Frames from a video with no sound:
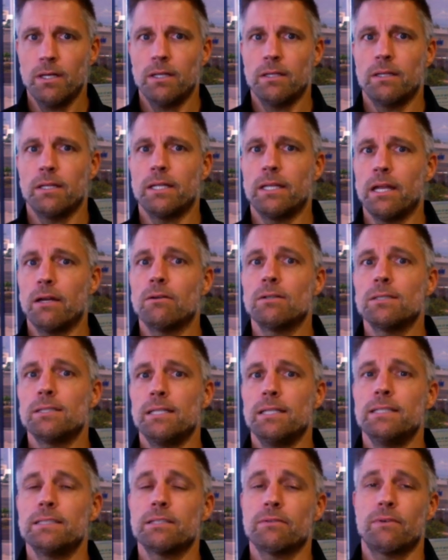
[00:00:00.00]
The
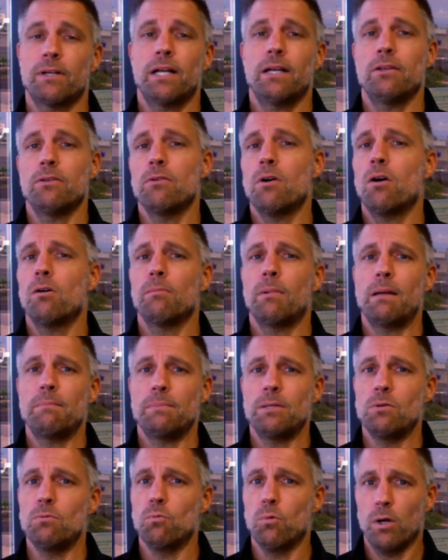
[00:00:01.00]
guarantees of an IUL might
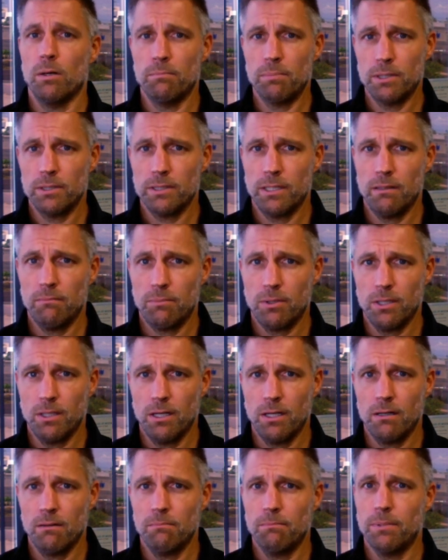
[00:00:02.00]
be 1% per
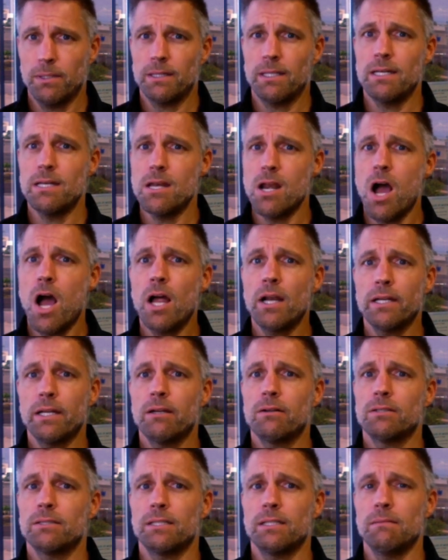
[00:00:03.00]
year, but the
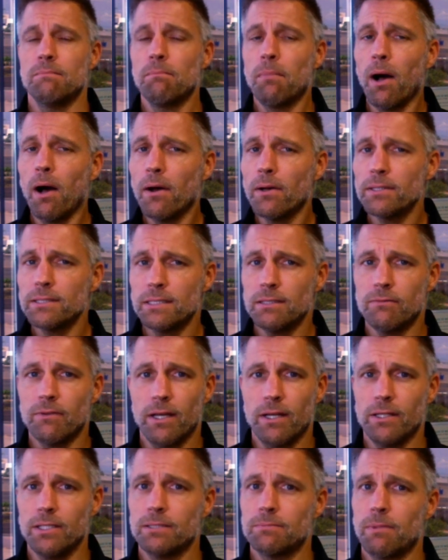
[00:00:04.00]
non-guaranteed policy
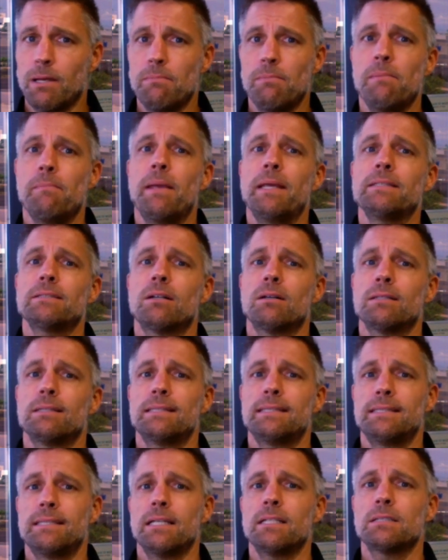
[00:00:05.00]
values might be based on
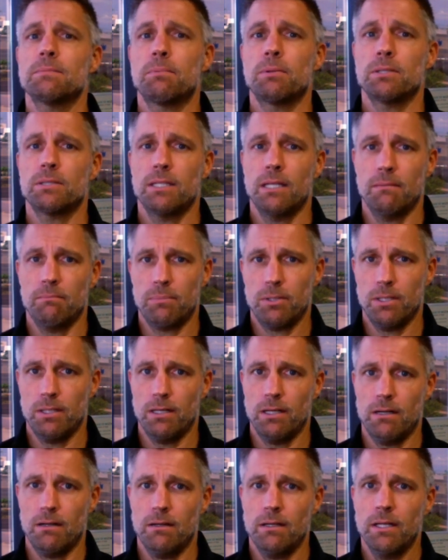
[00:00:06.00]
6% per
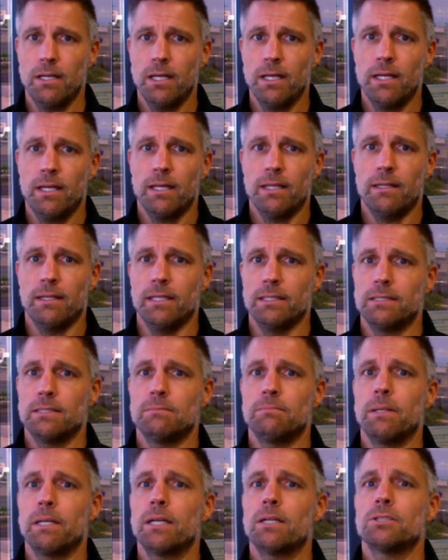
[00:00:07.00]
year. This is
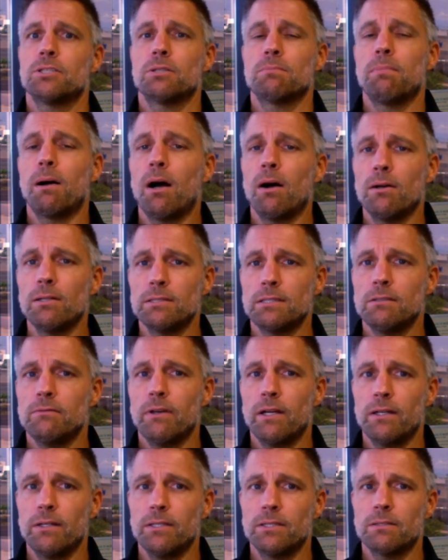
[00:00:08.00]
because your policy
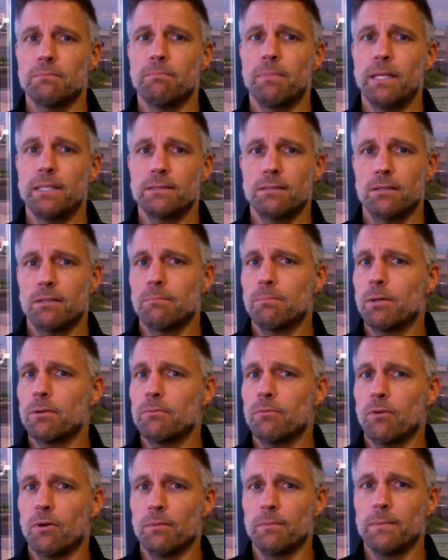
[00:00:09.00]
values are based on the
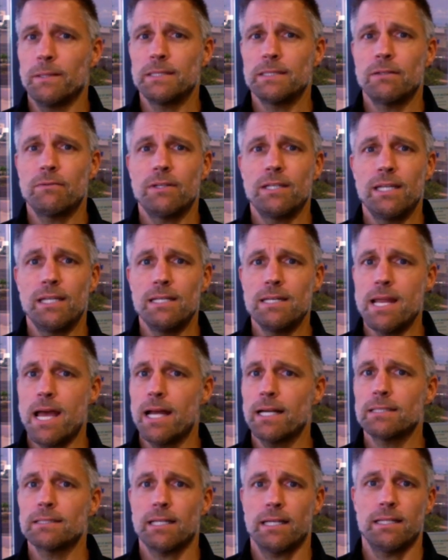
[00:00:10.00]
performance of an
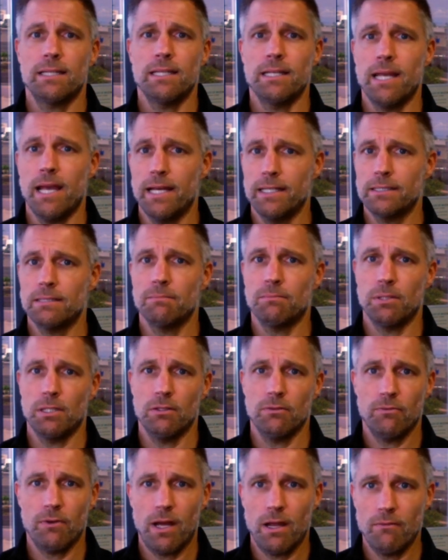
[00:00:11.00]
index like the S&P
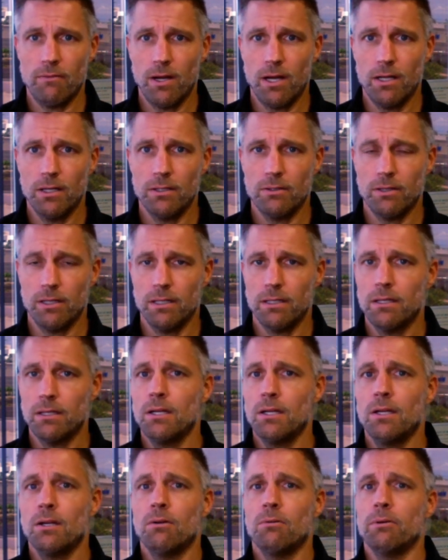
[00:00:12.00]
500.
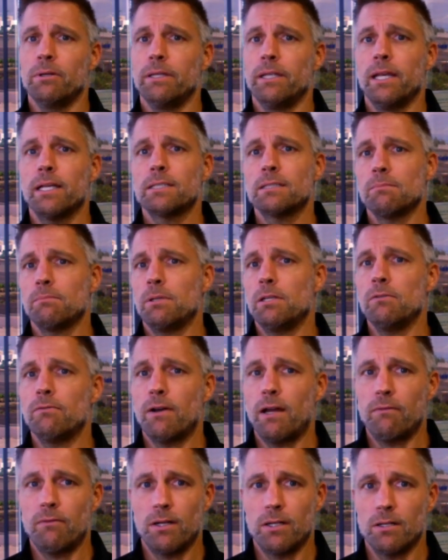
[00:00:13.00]
When the S&P
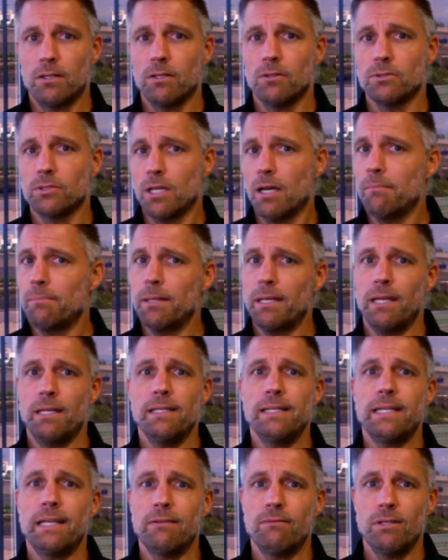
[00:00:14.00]
500 goes up in
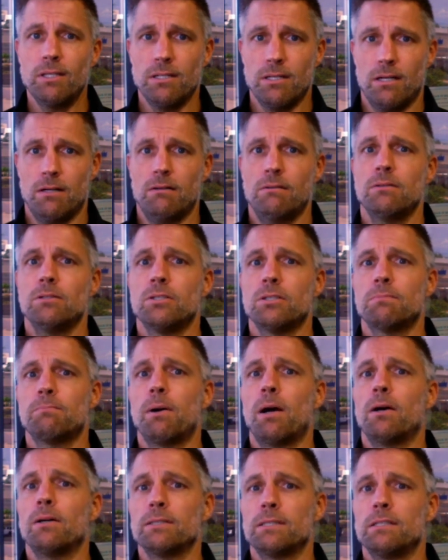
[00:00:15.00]
any given year, your
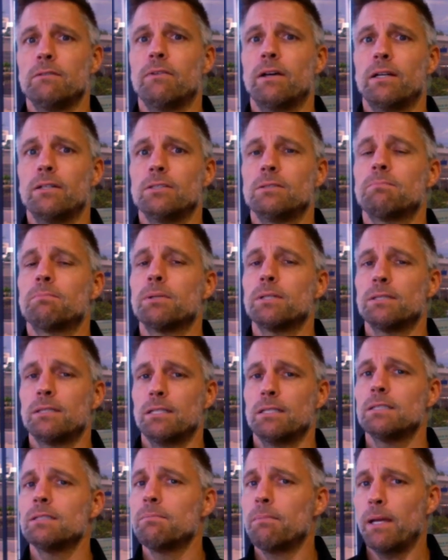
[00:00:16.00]
policy values
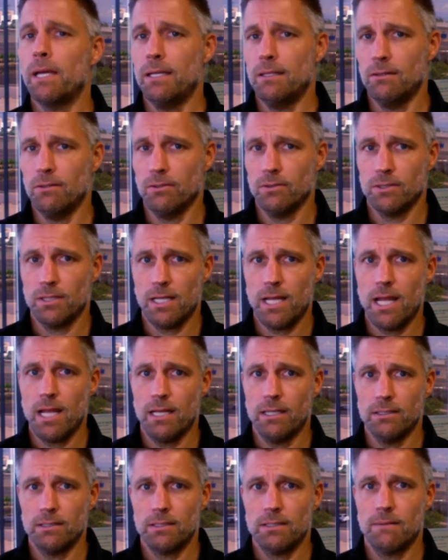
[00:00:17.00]
participate in those
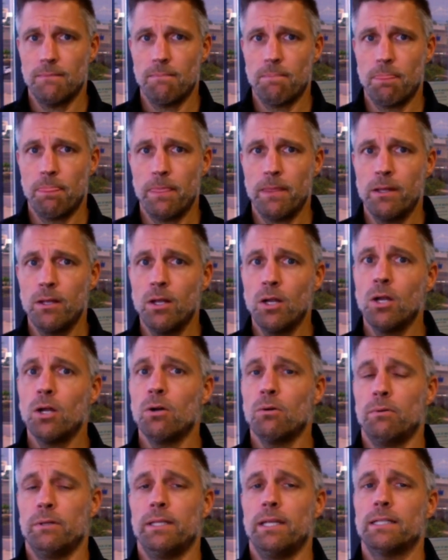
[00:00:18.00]
gains.
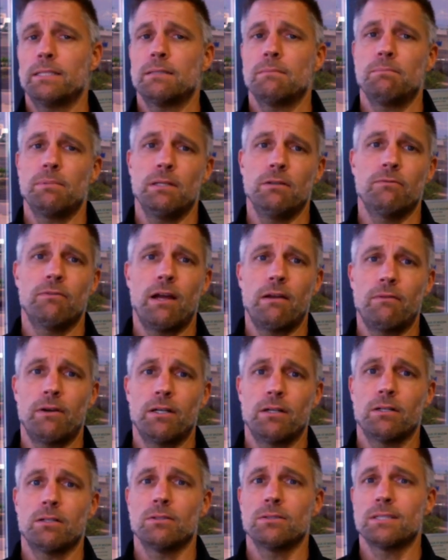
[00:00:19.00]
When the S&P
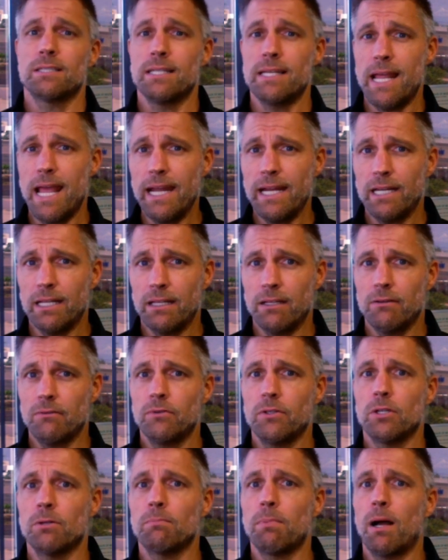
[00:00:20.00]
500 goes negative,
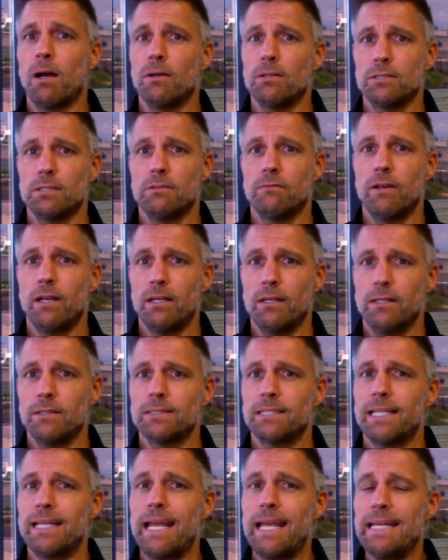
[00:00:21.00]
your policy values
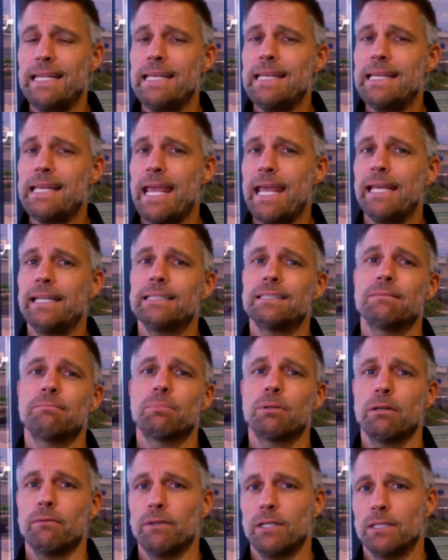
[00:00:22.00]
and any gains in
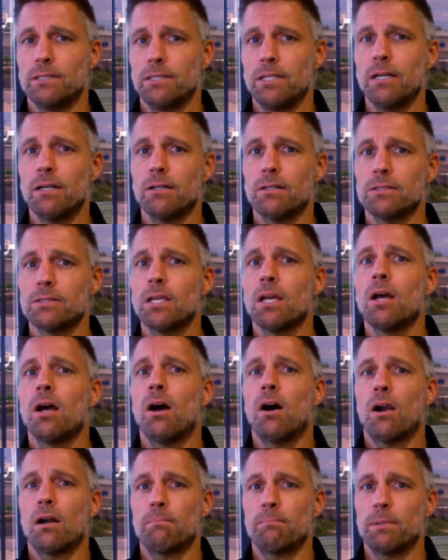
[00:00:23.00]
previous years
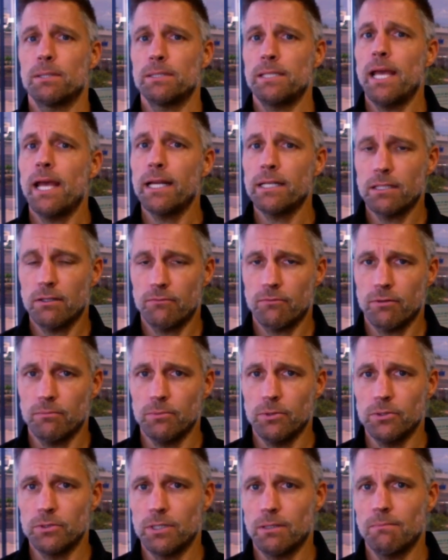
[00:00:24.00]
are protected from
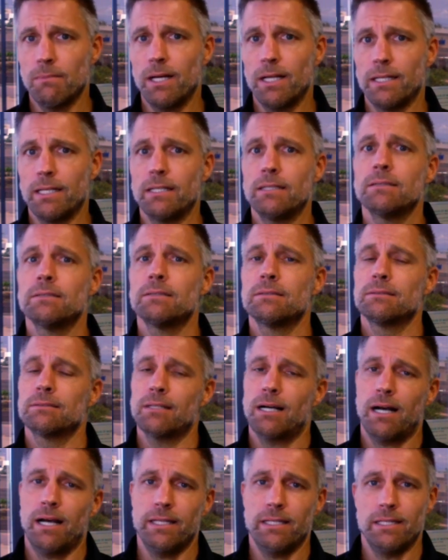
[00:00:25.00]
losing money,
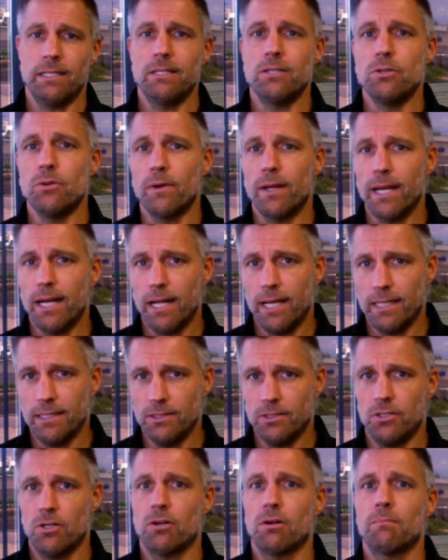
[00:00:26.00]
i.e. you get a
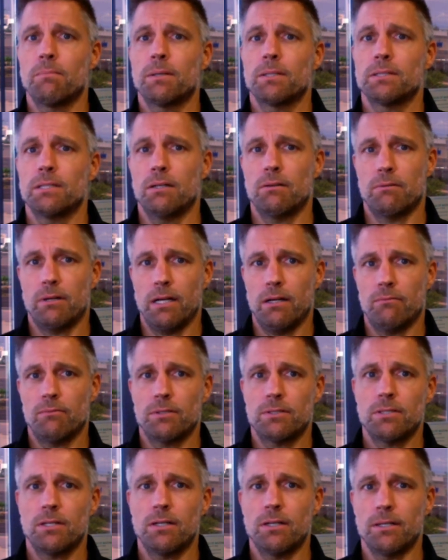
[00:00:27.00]
0% rate of
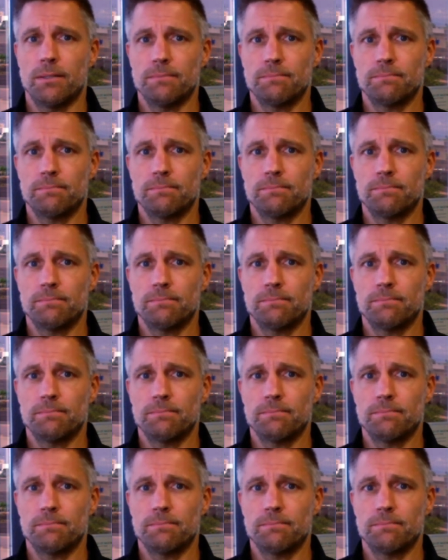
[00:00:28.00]
return.